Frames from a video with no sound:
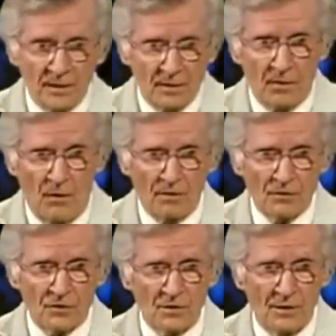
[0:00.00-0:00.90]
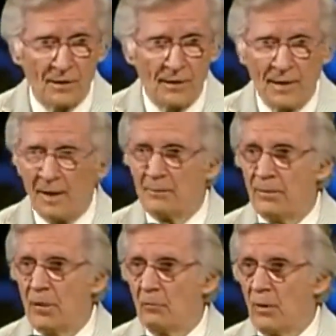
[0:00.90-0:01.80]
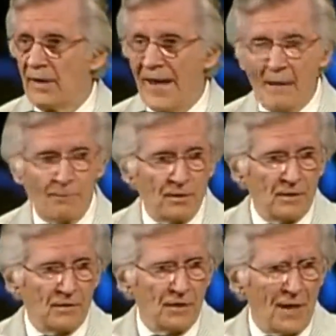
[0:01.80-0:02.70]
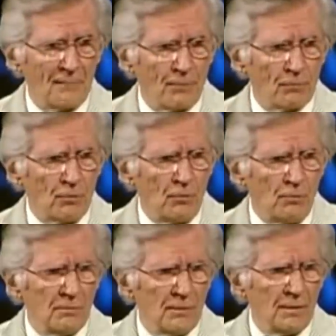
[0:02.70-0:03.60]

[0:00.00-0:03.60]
Pentecost beyond what happened in the upper room.